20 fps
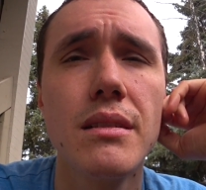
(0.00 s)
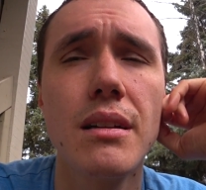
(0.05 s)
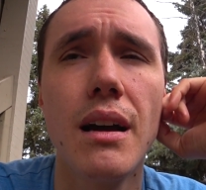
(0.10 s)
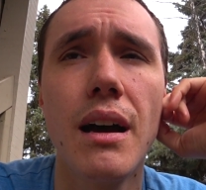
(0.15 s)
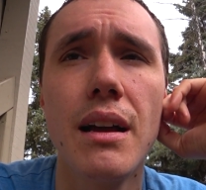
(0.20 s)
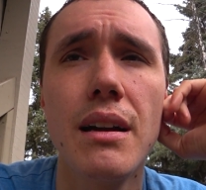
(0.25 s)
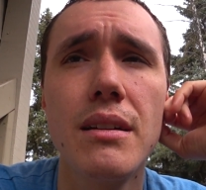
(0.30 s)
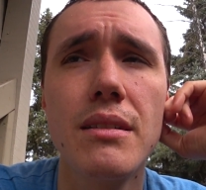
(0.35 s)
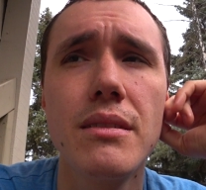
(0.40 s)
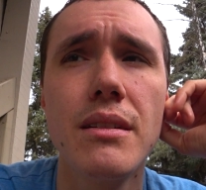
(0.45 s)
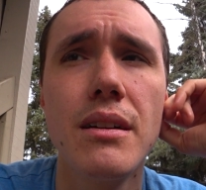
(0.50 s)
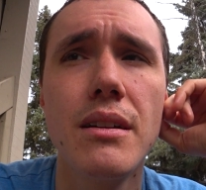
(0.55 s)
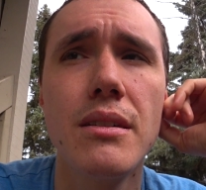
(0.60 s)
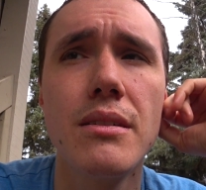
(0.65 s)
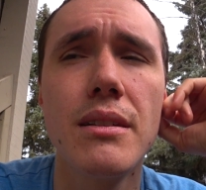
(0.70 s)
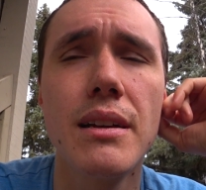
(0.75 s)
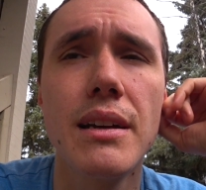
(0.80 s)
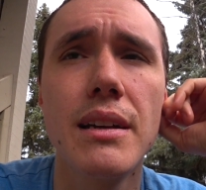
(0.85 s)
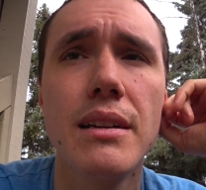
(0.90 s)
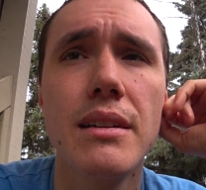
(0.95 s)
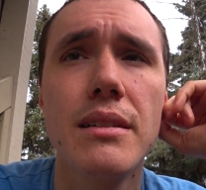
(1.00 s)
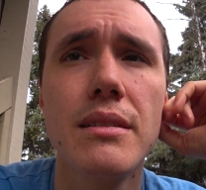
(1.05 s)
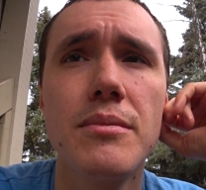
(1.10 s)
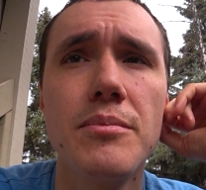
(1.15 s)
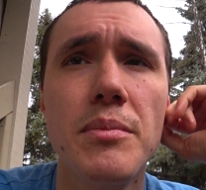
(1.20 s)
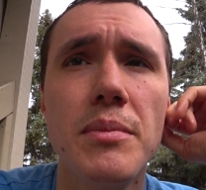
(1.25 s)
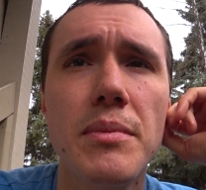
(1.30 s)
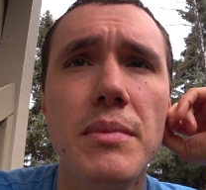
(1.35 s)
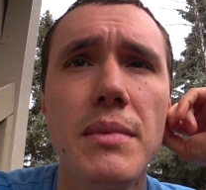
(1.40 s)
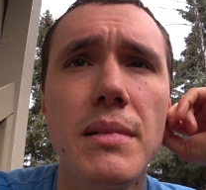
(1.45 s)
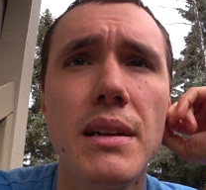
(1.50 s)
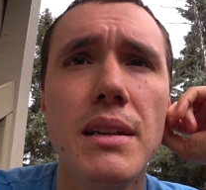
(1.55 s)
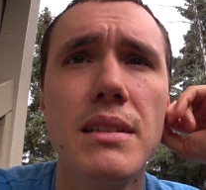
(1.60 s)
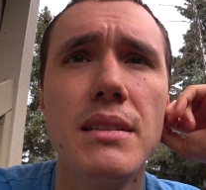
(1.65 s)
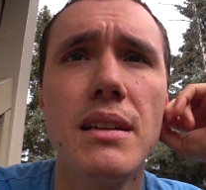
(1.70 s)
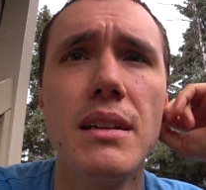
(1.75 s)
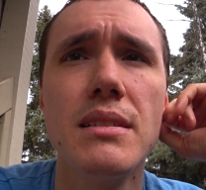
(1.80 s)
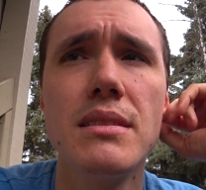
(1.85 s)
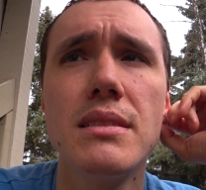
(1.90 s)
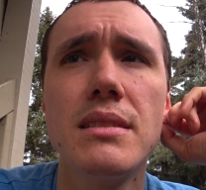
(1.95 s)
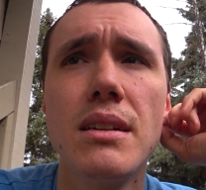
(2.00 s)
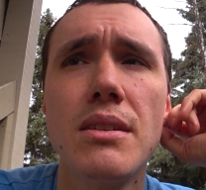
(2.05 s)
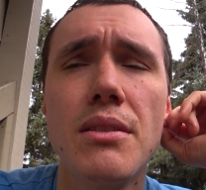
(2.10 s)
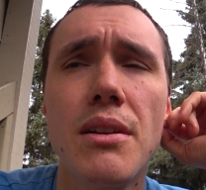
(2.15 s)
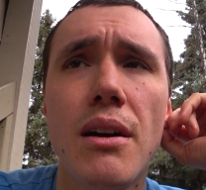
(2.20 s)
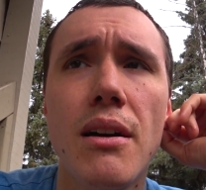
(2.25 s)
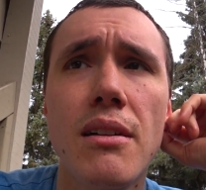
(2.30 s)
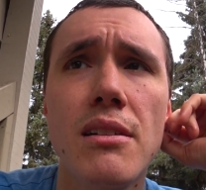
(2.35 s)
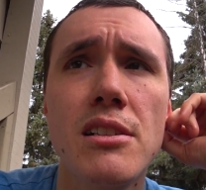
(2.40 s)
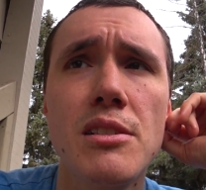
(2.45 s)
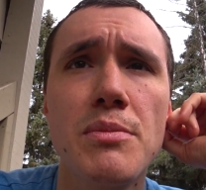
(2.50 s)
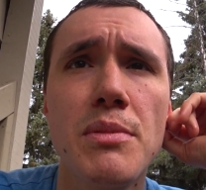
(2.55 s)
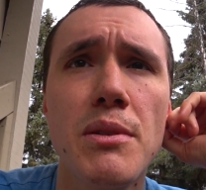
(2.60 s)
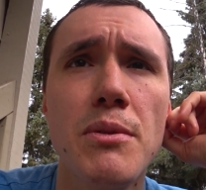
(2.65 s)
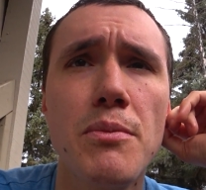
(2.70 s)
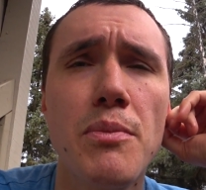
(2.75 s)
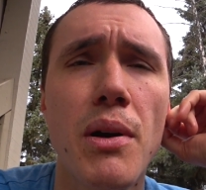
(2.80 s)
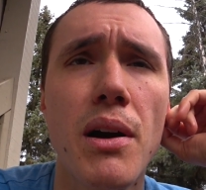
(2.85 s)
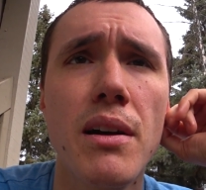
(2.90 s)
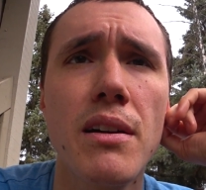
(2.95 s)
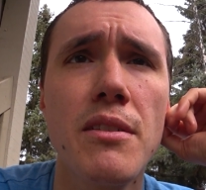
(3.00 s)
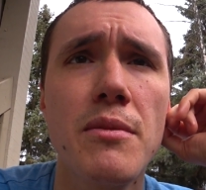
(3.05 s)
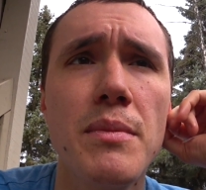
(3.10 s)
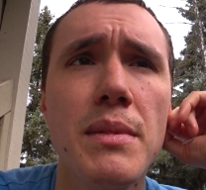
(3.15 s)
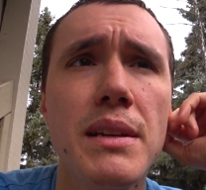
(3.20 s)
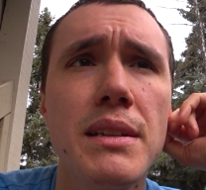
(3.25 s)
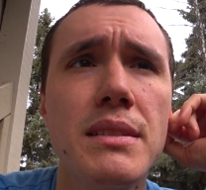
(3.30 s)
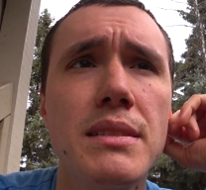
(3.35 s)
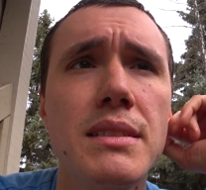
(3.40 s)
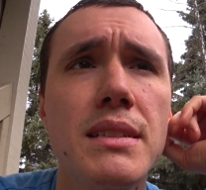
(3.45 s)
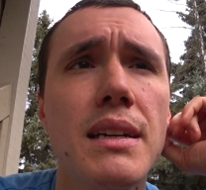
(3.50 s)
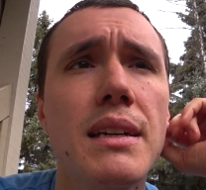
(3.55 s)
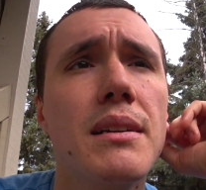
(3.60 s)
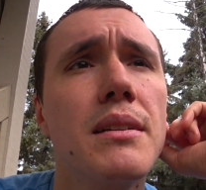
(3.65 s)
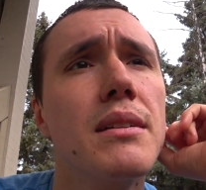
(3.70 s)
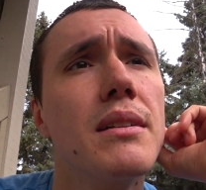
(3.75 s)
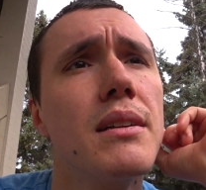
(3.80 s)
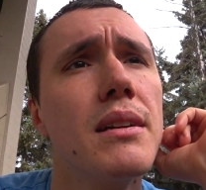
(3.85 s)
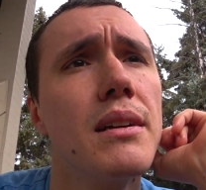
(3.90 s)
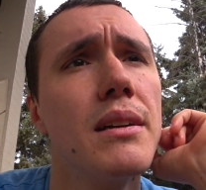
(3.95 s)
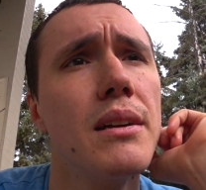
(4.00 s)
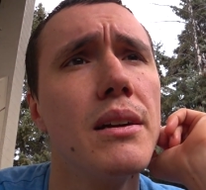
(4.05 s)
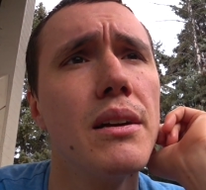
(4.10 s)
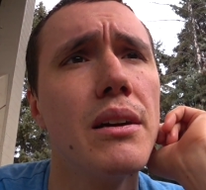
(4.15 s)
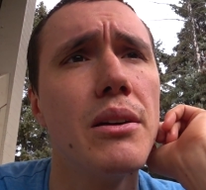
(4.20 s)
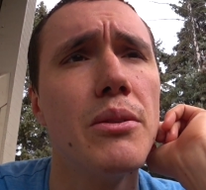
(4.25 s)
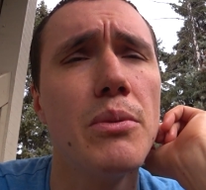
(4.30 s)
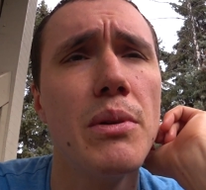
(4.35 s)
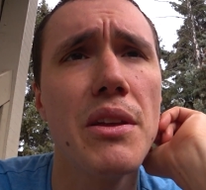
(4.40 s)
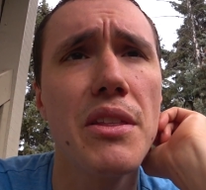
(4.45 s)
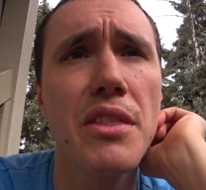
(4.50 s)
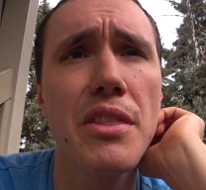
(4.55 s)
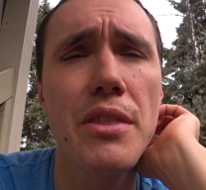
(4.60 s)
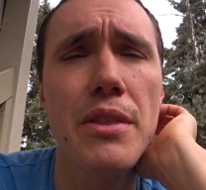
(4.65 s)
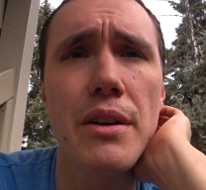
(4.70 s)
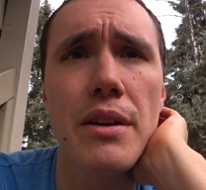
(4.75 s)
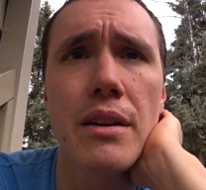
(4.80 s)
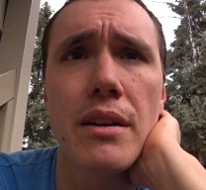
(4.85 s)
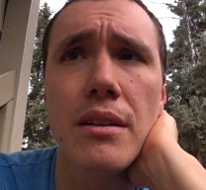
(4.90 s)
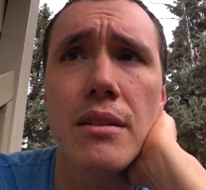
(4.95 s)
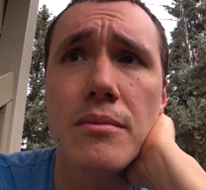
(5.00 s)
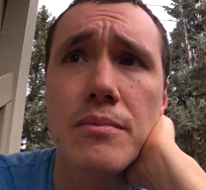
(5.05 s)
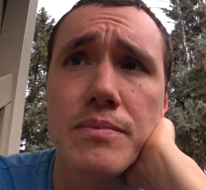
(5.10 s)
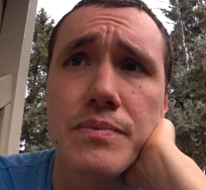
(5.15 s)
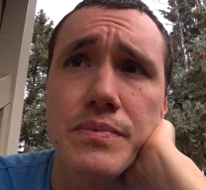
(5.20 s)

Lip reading: I don't know, like, it does sound harsh, but part of me is like, with the